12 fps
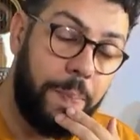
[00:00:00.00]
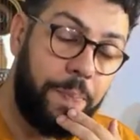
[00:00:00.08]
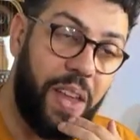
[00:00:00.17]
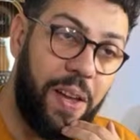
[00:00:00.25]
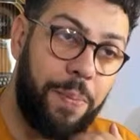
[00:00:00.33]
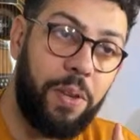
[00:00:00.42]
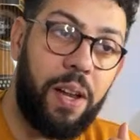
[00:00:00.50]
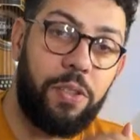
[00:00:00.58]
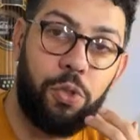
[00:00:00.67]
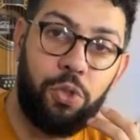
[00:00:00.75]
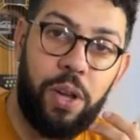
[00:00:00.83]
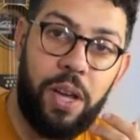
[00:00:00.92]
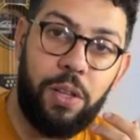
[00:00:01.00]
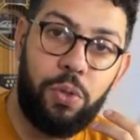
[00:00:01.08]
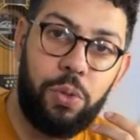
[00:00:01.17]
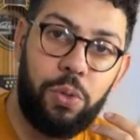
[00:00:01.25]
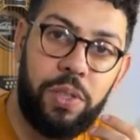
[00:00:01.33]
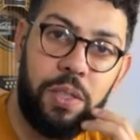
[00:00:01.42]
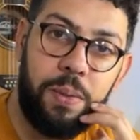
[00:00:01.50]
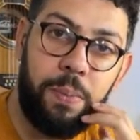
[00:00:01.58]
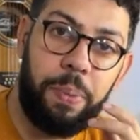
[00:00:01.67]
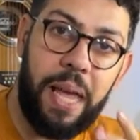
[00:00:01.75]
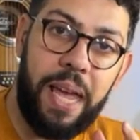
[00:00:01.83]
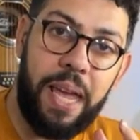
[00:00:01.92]
I've been also trying to
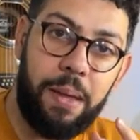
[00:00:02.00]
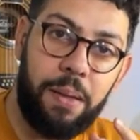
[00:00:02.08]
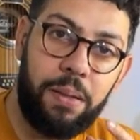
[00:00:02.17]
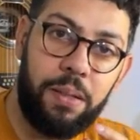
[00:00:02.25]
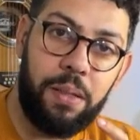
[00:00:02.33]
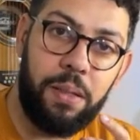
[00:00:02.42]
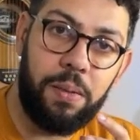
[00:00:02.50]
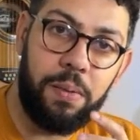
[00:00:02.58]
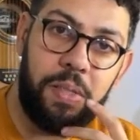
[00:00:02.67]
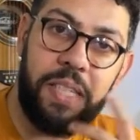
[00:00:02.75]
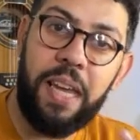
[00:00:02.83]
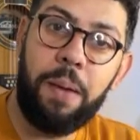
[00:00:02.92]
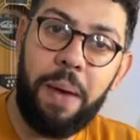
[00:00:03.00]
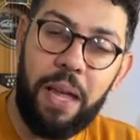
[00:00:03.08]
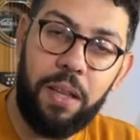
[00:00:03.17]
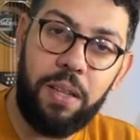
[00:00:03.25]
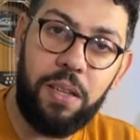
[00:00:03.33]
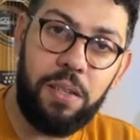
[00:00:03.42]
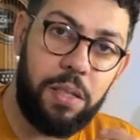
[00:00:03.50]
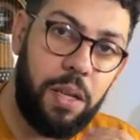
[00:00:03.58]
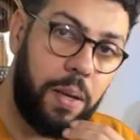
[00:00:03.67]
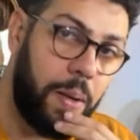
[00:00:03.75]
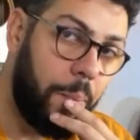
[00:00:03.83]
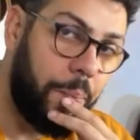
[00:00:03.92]
play the singing melodies
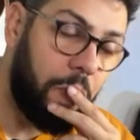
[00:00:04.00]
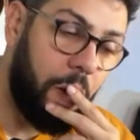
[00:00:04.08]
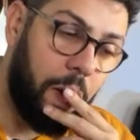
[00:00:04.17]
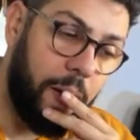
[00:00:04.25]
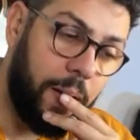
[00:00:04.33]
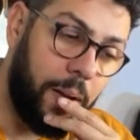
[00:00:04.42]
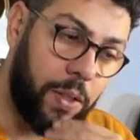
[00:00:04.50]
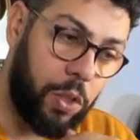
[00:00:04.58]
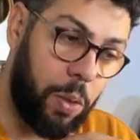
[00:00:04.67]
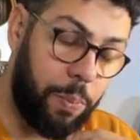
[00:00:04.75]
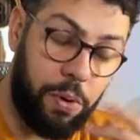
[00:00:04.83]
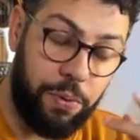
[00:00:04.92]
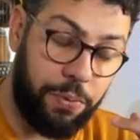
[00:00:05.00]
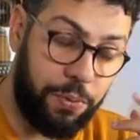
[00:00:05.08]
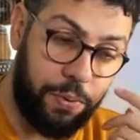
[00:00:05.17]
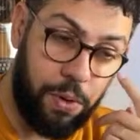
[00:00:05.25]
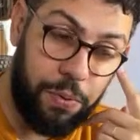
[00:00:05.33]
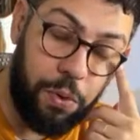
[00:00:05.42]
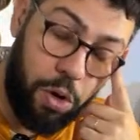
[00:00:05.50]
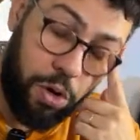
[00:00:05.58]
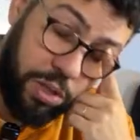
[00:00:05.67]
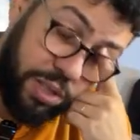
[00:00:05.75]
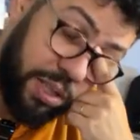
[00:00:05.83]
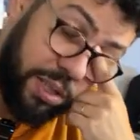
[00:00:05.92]
on top of
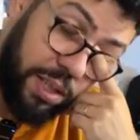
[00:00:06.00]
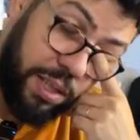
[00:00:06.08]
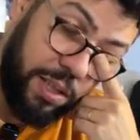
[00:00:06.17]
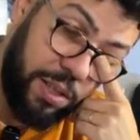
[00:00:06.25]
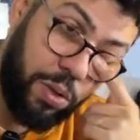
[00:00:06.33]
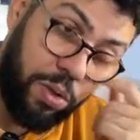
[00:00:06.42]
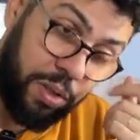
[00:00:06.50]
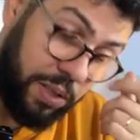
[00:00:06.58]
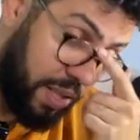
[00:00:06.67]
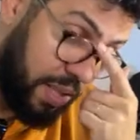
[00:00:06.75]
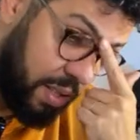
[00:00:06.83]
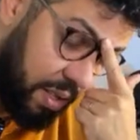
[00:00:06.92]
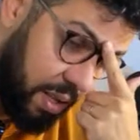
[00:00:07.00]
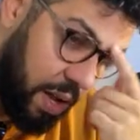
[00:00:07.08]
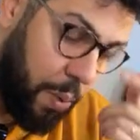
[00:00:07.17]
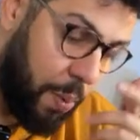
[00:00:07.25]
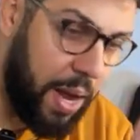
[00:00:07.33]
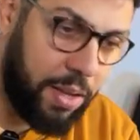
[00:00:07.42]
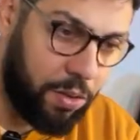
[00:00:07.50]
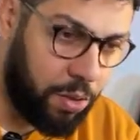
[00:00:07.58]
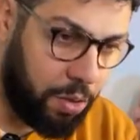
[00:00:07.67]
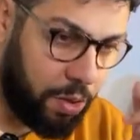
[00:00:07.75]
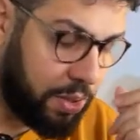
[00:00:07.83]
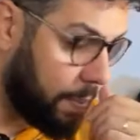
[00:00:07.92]
chords and the songs that I write
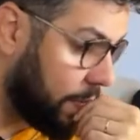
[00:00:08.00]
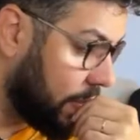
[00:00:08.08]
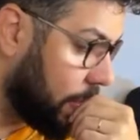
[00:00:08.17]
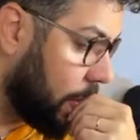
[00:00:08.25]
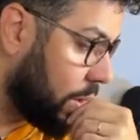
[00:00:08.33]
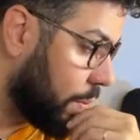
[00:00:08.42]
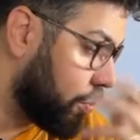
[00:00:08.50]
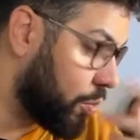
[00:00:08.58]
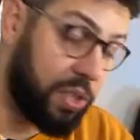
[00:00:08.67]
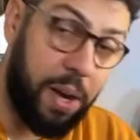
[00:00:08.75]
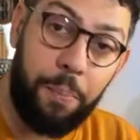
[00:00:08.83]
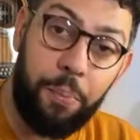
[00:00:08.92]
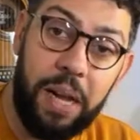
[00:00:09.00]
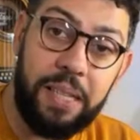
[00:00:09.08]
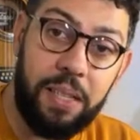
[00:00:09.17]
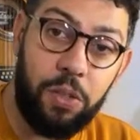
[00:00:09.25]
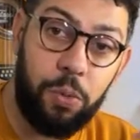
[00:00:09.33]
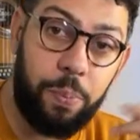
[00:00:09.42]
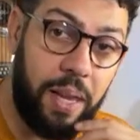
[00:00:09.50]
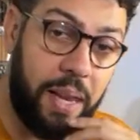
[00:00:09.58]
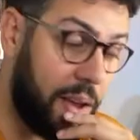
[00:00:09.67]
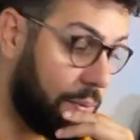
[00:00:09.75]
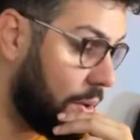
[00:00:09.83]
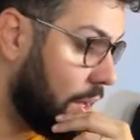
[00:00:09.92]
or something or songs that I'm practicing to play
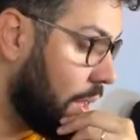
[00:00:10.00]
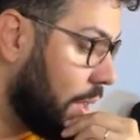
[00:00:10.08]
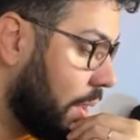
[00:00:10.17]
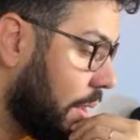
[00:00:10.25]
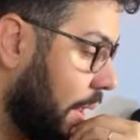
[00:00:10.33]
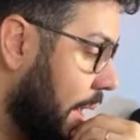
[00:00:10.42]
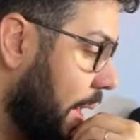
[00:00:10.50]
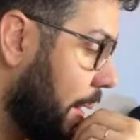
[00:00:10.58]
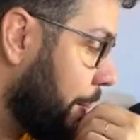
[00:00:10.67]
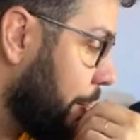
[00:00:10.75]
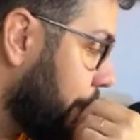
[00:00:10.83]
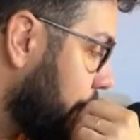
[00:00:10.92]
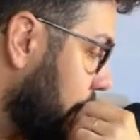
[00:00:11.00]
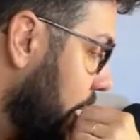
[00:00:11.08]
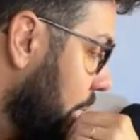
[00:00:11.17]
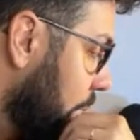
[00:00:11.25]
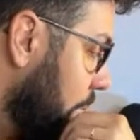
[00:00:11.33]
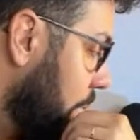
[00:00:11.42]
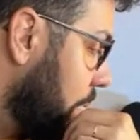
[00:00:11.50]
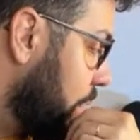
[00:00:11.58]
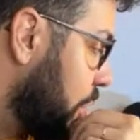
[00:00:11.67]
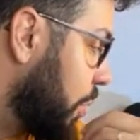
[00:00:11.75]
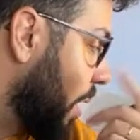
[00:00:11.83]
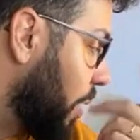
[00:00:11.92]
live. Um,
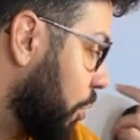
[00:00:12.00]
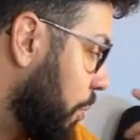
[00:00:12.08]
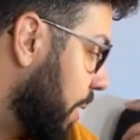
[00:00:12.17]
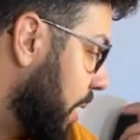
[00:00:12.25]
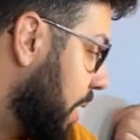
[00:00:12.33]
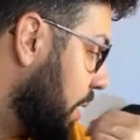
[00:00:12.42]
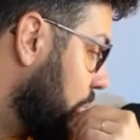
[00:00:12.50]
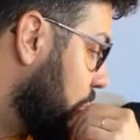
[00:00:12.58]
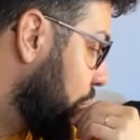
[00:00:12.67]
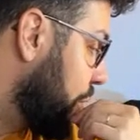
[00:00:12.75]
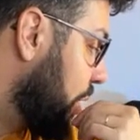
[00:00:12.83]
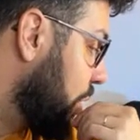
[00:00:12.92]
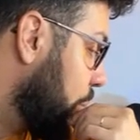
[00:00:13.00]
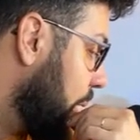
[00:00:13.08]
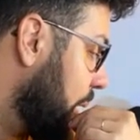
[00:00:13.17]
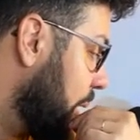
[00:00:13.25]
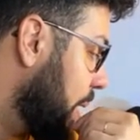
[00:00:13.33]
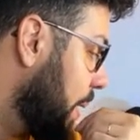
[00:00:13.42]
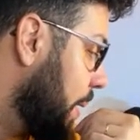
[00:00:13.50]
so that could be useful as well.